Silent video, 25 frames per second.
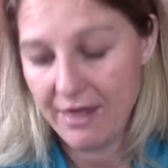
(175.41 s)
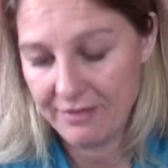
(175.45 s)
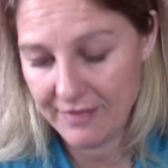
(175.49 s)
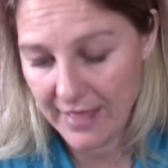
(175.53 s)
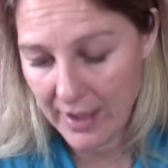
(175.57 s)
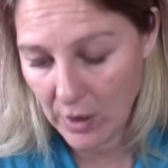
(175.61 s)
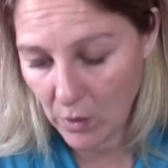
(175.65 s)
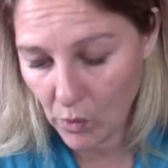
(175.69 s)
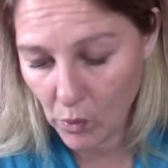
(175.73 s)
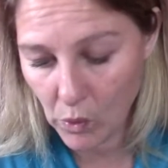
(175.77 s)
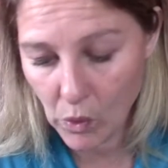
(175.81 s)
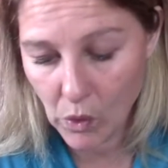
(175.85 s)

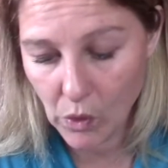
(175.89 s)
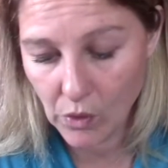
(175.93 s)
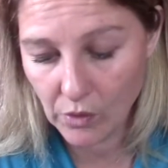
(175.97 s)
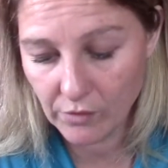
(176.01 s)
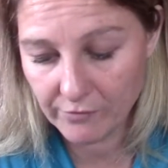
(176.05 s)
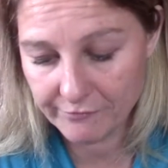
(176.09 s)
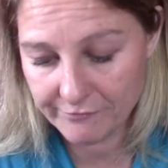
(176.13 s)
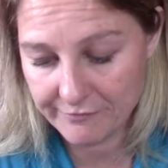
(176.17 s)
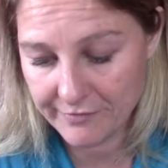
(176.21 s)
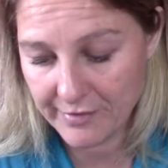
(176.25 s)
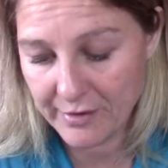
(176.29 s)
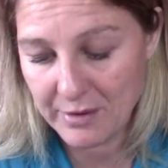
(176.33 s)
They
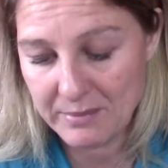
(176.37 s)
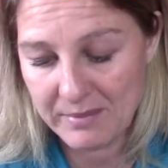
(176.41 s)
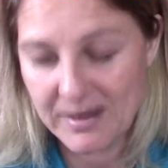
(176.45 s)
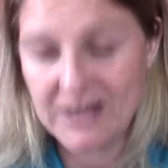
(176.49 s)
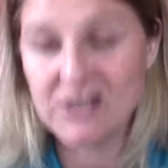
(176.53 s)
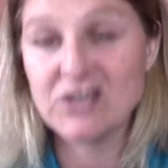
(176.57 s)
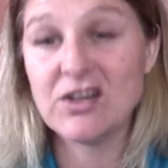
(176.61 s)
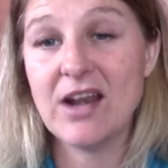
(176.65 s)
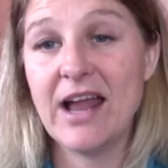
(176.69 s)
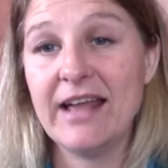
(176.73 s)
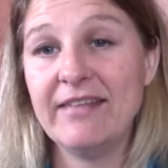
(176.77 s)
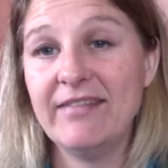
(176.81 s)
all very
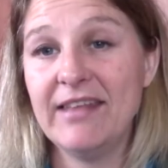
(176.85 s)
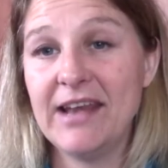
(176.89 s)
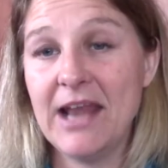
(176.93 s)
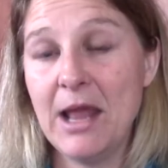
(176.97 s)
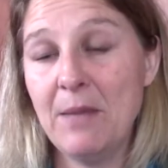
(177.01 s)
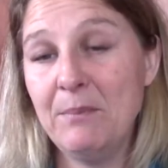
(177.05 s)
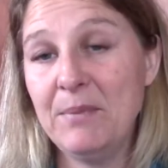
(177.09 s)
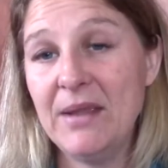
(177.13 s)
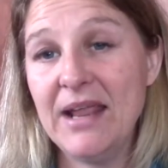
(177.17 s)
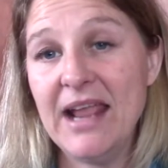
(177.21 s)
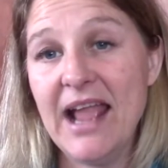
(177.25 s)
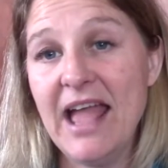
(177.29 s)
much like the
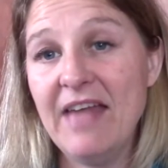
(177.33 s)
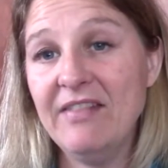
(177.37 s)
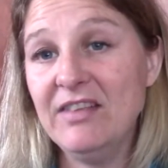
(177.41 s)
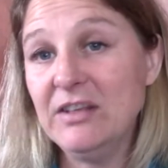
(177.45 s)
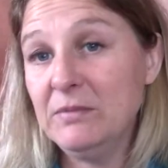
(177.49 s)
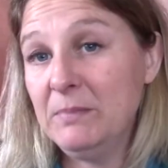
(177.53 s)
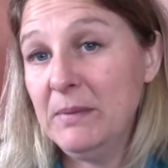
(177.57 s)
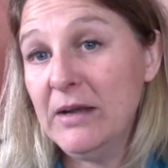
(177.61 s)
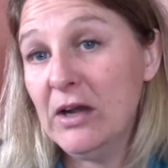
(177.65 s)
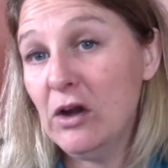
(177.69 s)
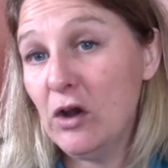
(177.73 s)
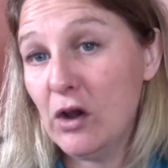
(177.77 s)
nappy, and
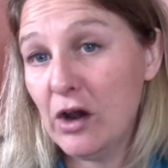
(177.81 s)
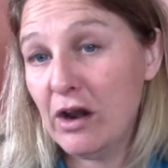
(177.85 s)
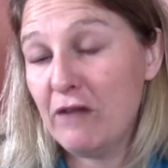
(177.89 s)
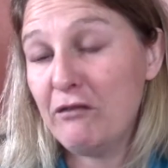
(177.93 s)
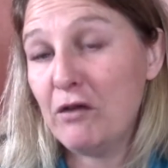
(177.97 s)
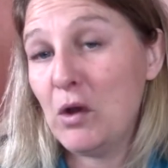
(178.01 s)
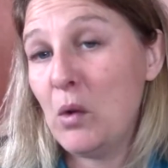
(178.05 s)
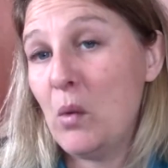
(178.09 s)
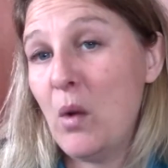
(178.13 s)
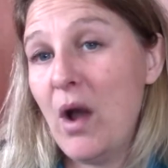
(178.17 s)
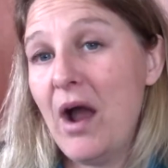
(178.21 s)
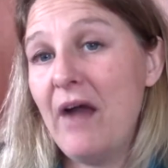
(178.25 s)
there's been a lot
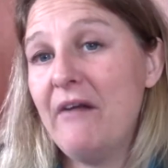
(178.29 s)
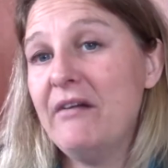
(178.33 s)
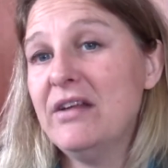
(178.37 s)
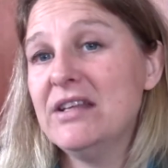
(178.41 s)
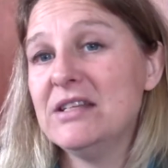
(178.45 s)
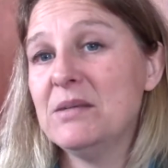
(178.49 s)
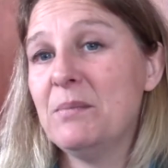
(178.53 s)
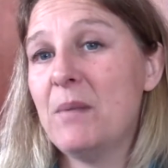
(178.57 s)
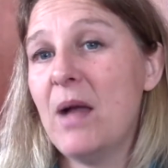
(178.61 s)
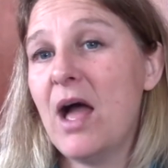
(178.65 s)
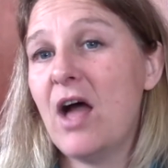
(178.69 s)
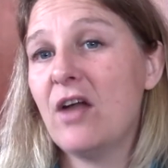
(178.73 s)
of
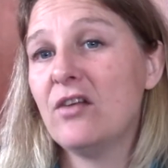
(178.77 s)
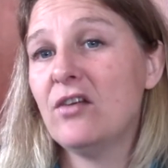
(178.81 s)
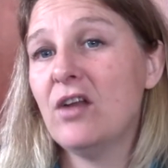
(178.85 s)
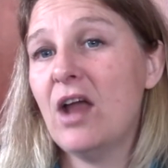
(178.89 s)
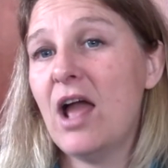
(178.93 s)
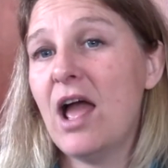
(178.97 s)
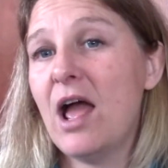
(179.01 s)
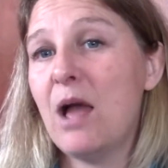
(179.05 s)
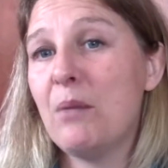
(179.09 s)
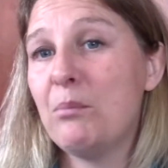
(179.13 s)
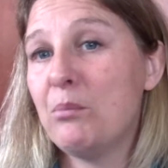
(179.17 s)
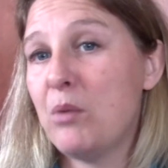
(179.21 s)
inquiries about
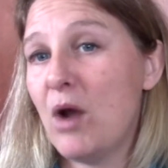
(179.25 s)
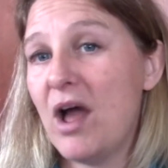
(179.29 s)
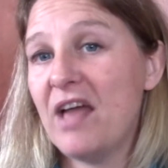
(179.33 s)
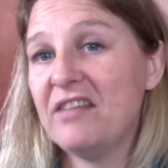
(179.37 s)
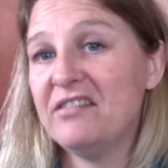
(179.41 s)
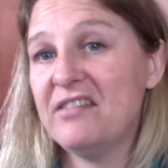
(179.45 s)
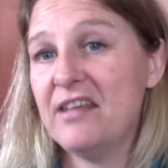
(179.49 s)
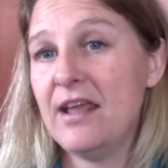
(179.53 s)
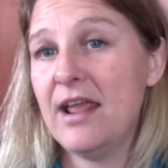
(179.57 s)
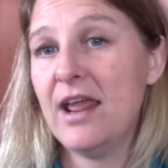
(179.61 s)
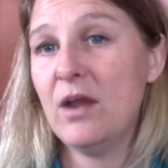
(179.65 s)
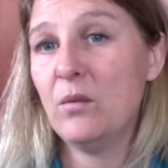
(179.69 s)

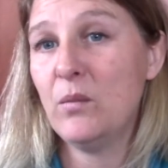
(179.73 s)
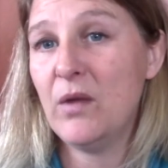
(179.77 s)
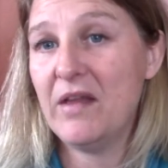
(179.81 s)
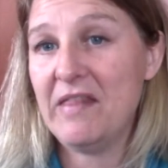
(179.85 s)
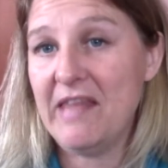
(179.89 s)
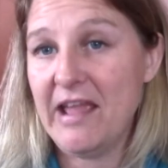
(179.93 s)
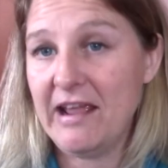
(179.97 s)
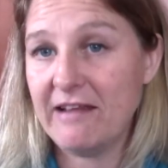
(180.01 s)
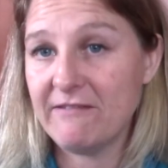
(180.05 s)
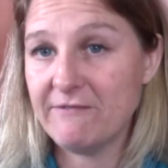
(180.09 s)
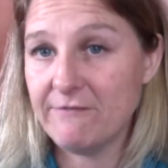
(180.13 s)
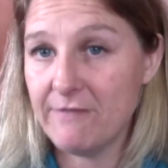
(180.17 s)
pricing and where
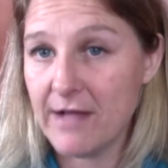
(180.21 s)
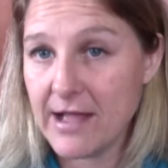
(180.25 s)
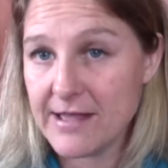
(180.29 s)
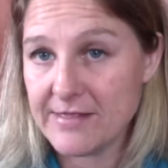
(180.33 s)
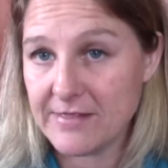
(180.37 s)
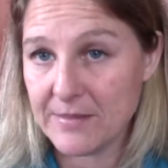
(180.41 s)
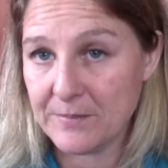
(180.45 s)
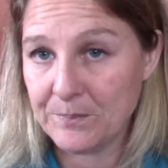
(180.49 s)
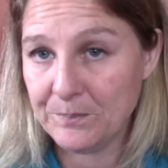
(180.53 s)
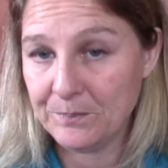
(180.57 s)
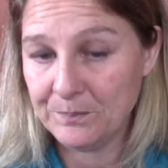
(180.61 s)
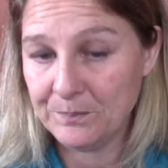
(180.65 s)
they can find them.